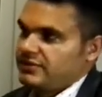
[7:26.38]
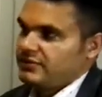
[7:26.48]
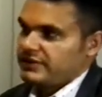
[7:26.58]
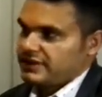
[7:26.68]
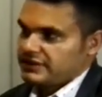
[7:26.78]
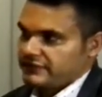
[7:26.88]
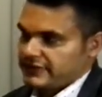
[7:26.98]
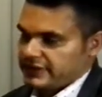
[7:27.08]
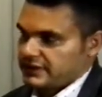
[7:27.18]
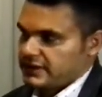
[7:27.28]
with a
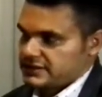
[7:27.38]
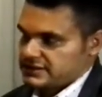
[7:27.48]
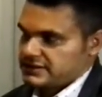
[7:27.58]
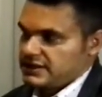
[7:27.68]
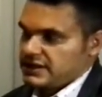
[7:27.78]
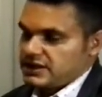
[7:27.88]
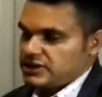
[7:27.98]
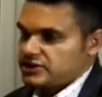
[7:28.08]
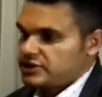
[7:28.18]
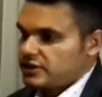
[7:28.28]
different class.
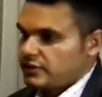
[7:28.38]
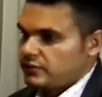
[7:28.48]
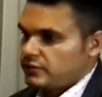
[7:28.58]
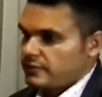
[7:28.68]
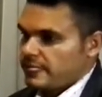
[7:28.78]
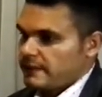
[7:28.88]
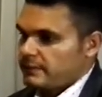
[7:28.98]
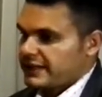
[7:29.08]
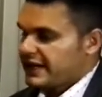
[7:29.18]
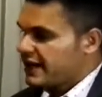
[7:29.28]
So,
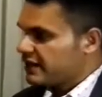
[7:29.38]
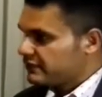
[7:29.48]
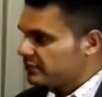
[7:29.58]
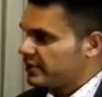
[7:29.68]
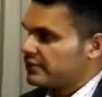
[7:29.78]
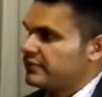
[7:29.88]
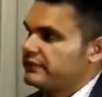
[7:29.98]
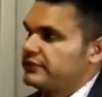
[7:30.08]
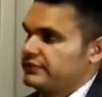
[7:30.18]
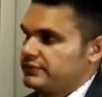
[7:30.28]
by having peer
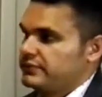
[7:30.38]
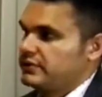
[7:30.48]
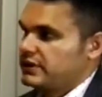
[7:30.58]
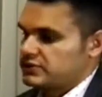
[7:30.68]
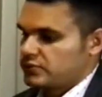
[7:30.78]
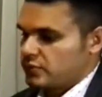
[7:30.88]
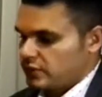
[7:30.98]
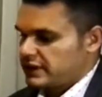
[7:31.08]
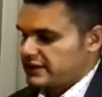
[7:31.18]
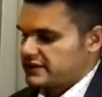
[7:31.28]
review, as we call
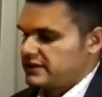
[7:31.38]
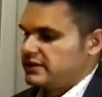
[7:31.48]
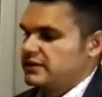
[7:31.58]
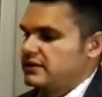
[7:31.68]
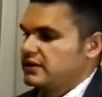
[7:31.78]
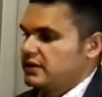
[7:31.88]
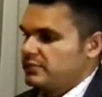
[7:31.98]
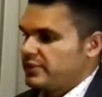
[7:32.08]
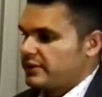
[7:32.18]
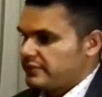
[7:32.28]
it here,
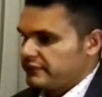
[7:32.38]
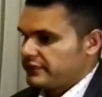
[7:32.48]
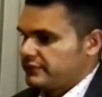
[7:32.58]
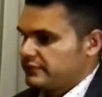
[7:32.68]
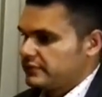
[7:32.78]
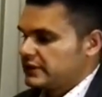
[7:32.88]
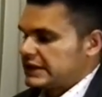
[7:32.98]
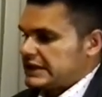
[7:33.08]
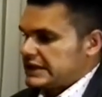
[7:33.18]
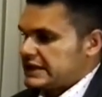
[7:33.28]
peer review
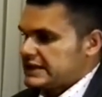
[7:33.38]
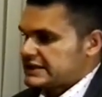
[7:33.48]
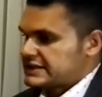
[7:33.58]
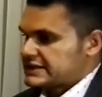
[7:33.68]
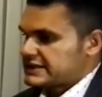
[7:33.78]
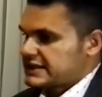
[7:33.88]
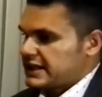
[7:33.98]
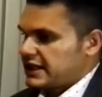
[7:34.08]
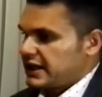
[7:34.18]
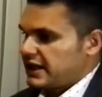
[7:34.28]
is
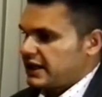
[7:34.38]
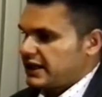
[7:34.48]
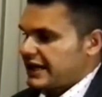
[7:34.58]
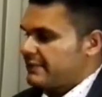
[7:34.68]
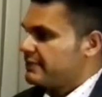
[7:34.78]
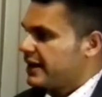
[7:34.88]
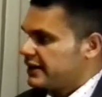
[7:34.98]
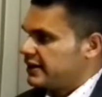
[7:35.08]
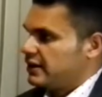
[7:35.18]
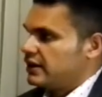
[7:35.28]
a
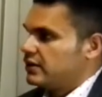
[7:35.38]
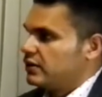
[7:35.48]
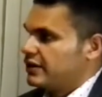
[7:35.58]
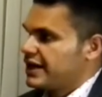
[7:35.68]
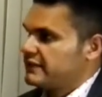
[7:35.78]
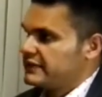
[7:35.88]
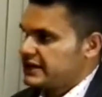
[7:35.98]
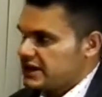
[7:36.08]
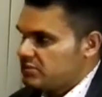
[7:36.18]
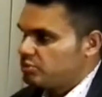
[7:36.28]
manner of having
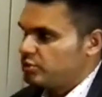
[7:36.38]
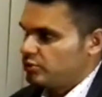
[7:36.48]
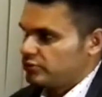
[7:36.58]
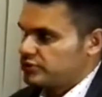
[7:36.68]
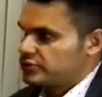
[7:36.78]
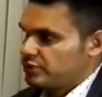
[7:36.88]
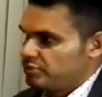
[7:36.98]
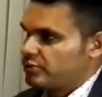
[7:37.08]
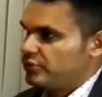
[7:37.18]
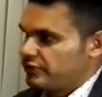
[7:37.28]
input to
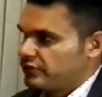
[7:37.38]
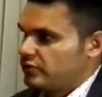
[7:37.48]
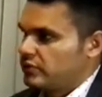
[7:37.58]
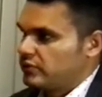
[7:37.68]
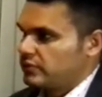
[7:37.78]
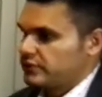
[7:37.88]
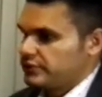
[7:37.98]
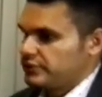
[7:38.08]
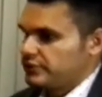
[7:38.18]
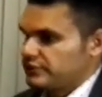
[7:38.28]
improve your
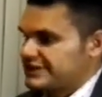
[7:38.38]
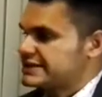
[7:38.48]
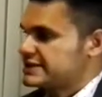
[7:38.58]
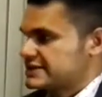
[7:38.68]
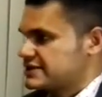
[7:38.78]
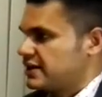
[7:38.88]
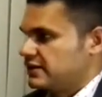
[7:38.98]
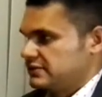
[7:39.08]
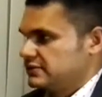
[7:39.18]
teaching style